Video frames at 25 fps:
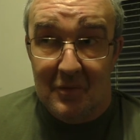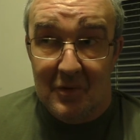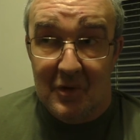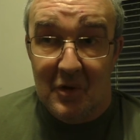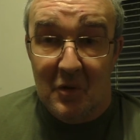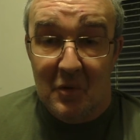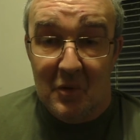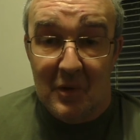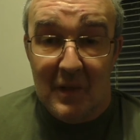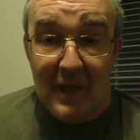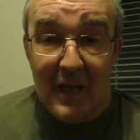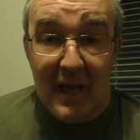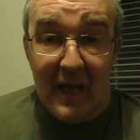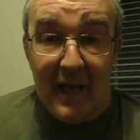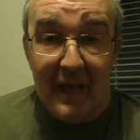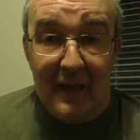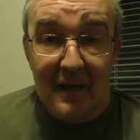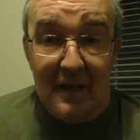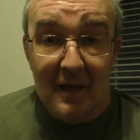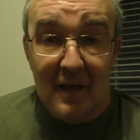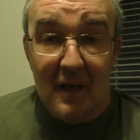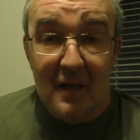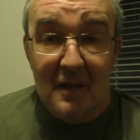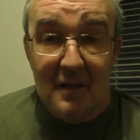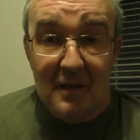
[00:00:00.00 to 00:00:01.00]
you get
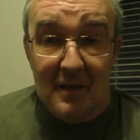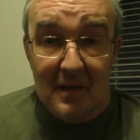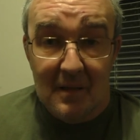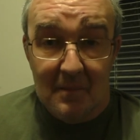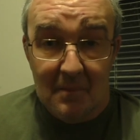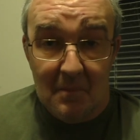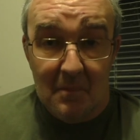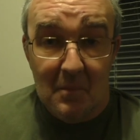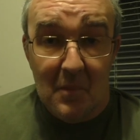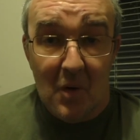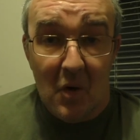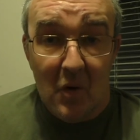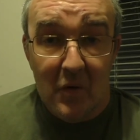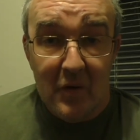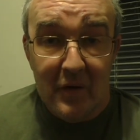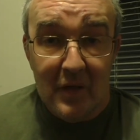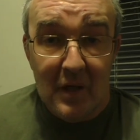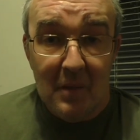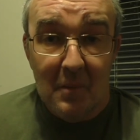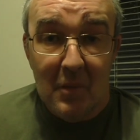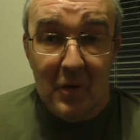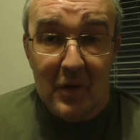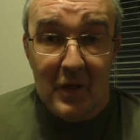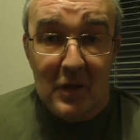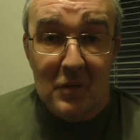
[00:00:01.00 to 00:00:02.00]
more than
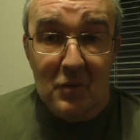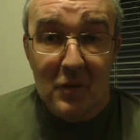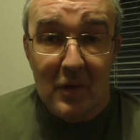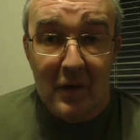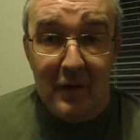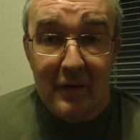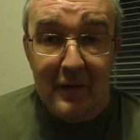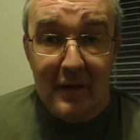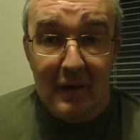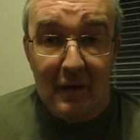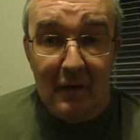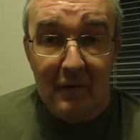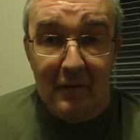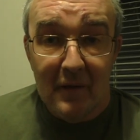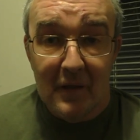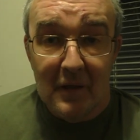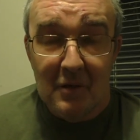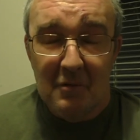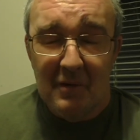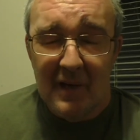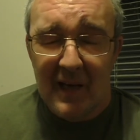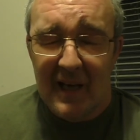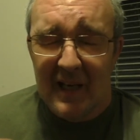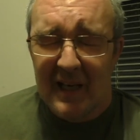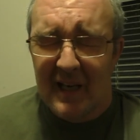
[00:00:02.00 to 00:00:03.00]
your money's worth out of it.
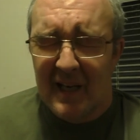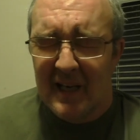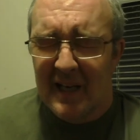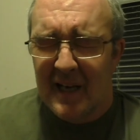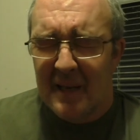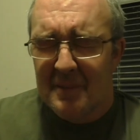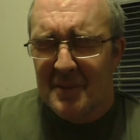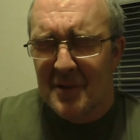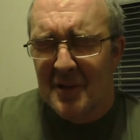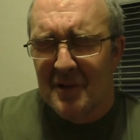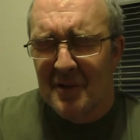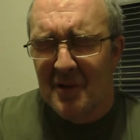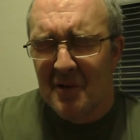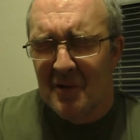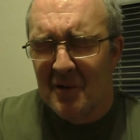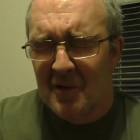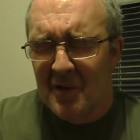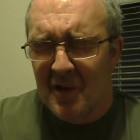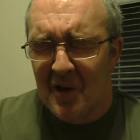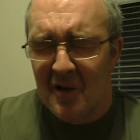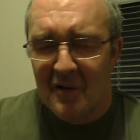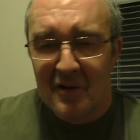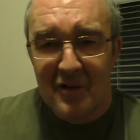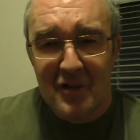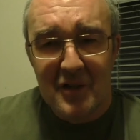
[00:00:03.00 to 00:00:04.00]
You get an absolute
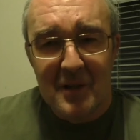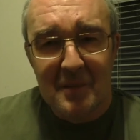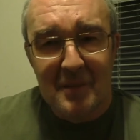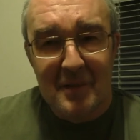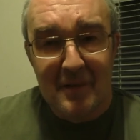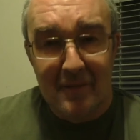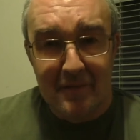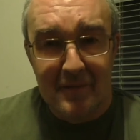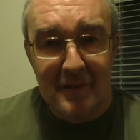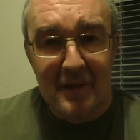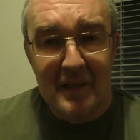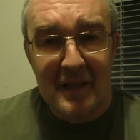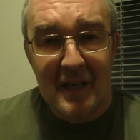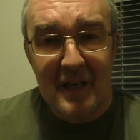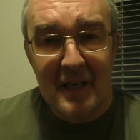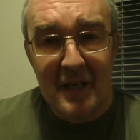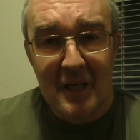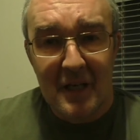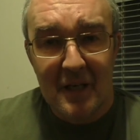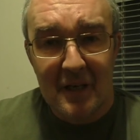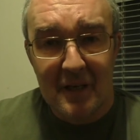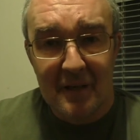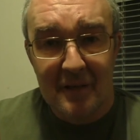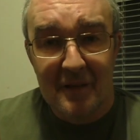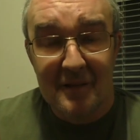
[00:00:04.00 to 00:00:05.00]
load of chips. If you get
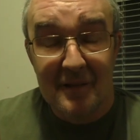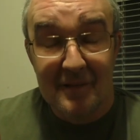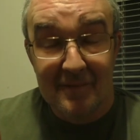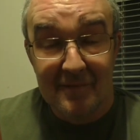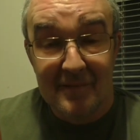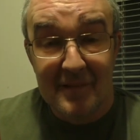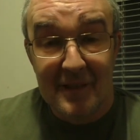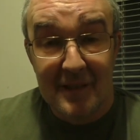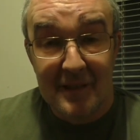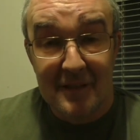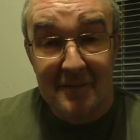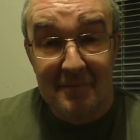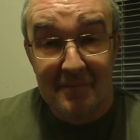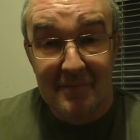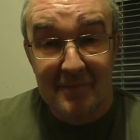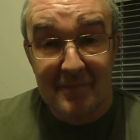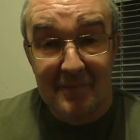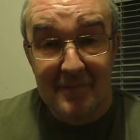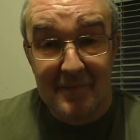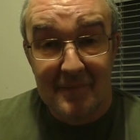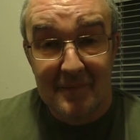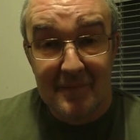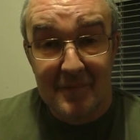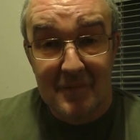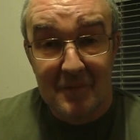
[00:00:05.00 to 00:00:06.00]
a
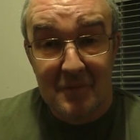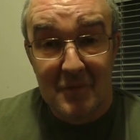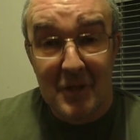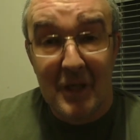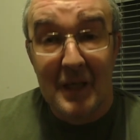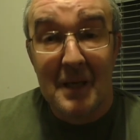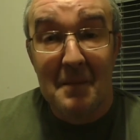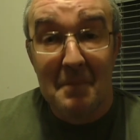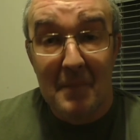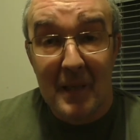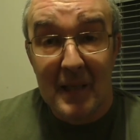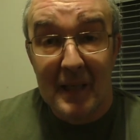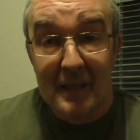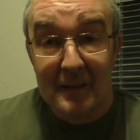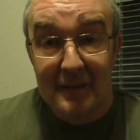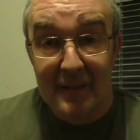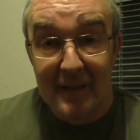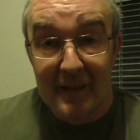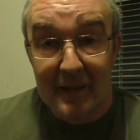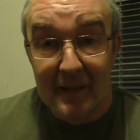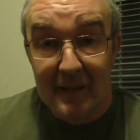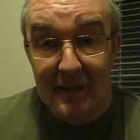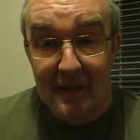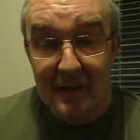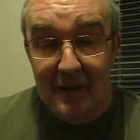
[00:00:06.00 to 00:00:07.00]
chicken meal
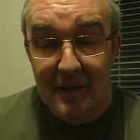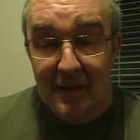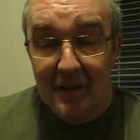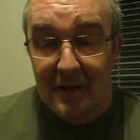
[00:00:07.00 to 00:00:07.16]
deal,